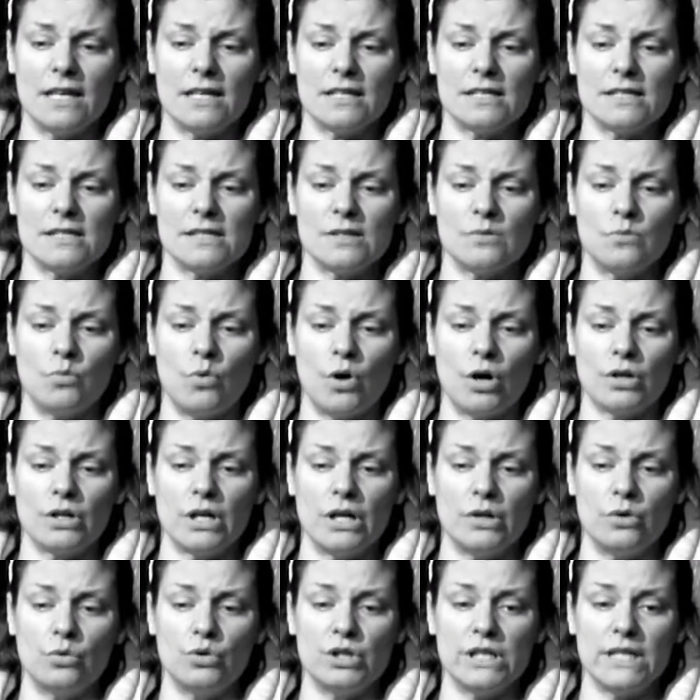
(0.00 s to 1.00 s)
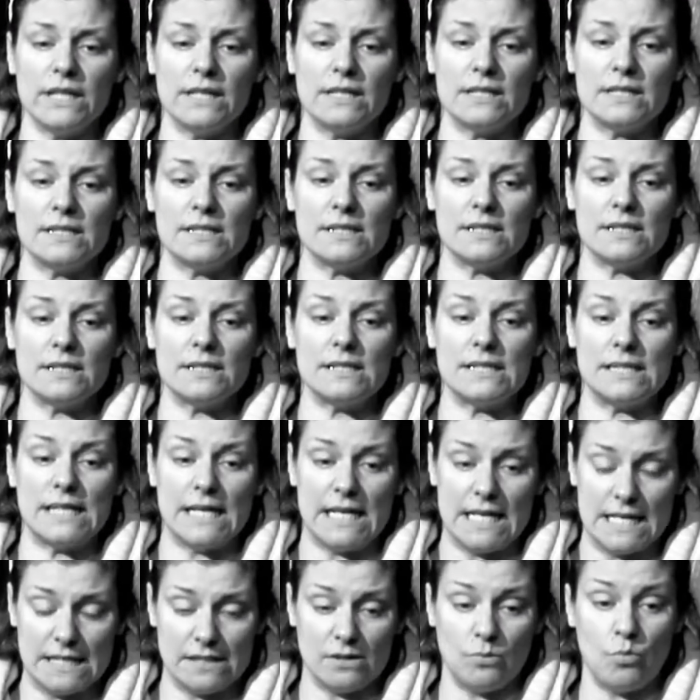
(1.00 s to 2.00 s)
that what an audience
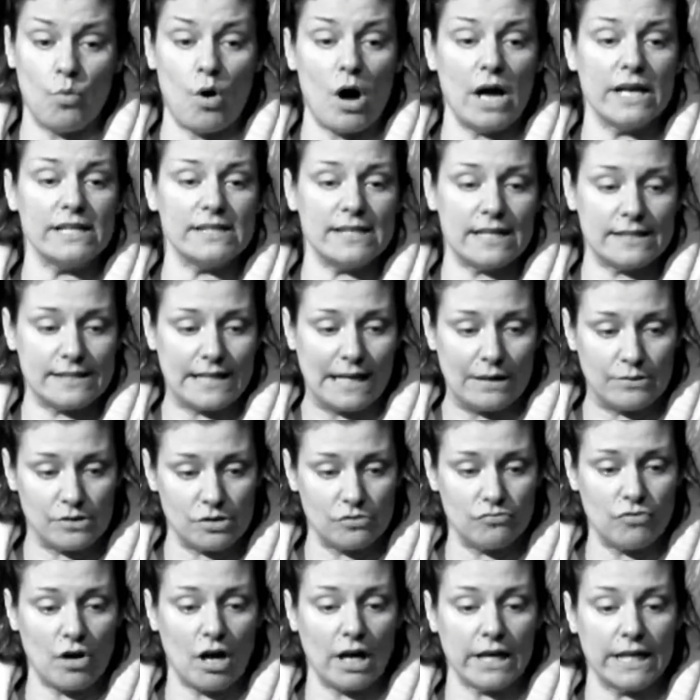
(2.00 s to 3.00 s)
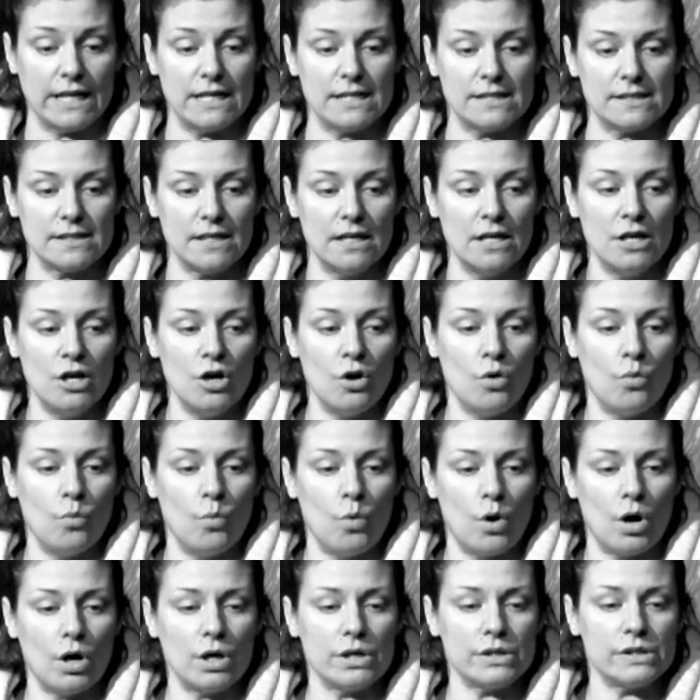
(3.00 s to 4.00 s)
sees and what I set out to write
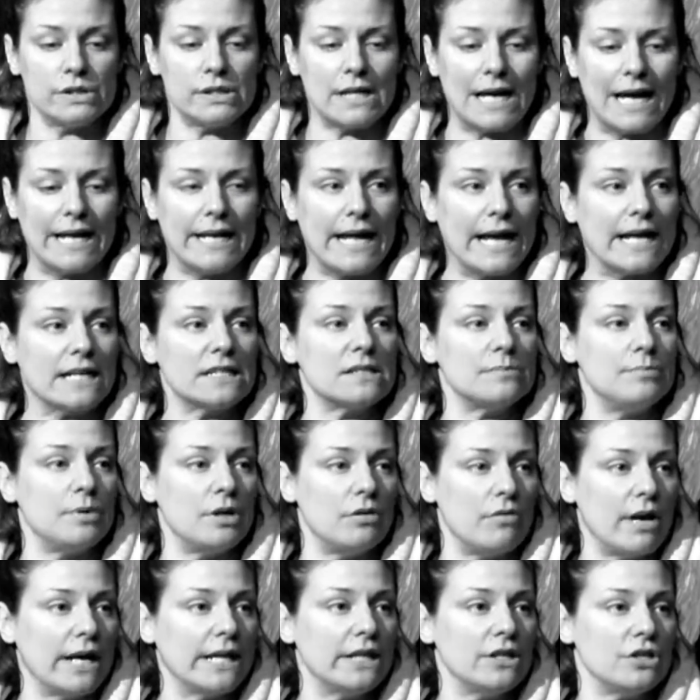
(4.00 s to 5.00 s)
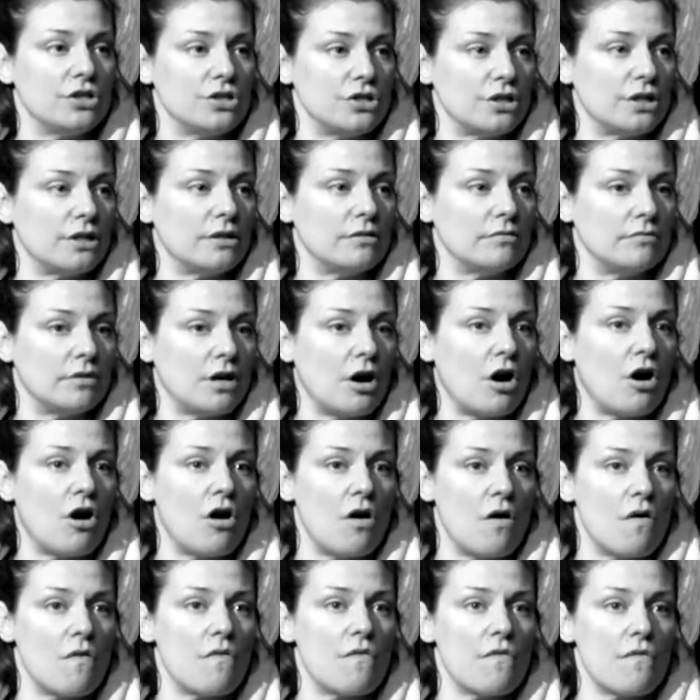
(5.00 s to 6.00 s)
was an exploration
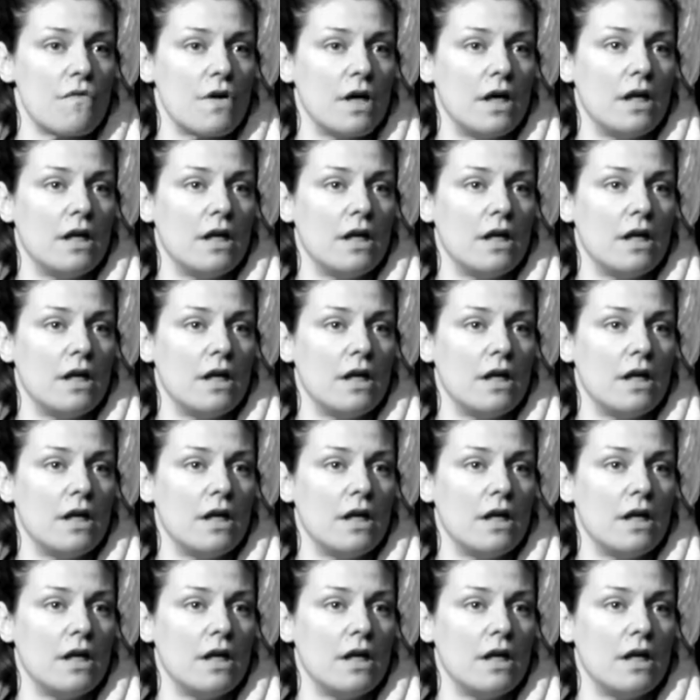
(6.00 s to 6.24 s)
of